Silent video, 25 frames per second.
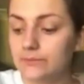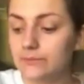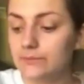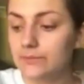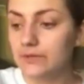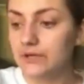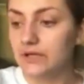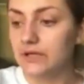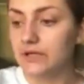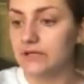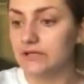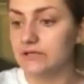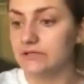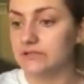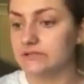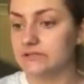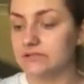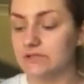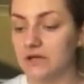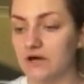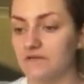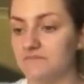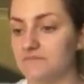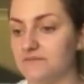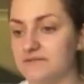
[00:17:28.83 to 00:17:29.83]
because
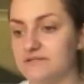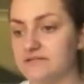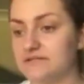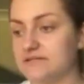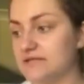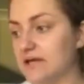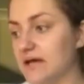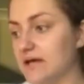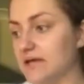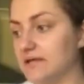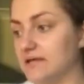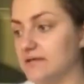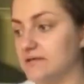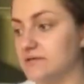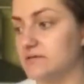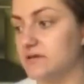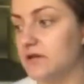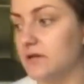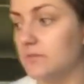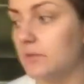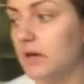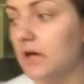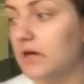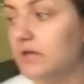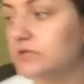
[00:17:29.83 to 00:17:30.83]
I've been snacking so
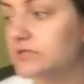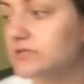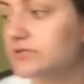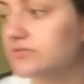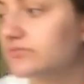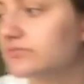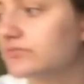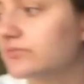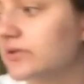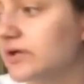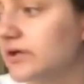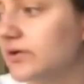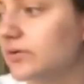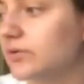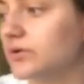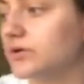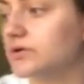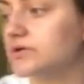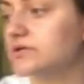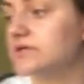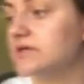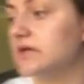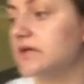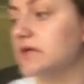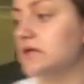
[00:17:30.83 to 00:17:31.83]
much in
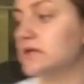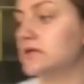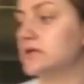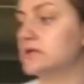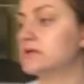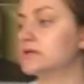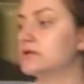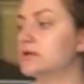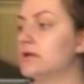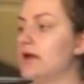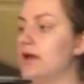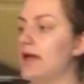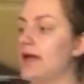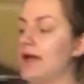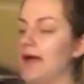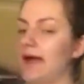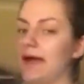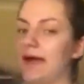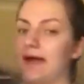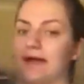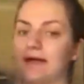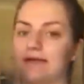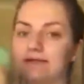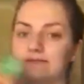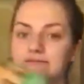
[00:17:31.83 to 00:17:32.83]
quarantine,
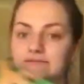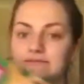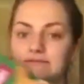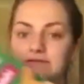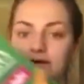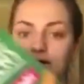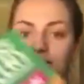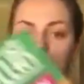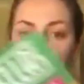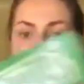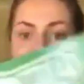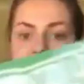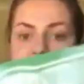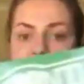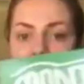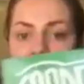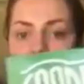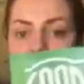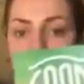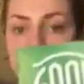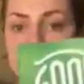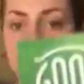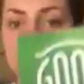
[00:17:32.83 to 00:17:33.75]
and I've decided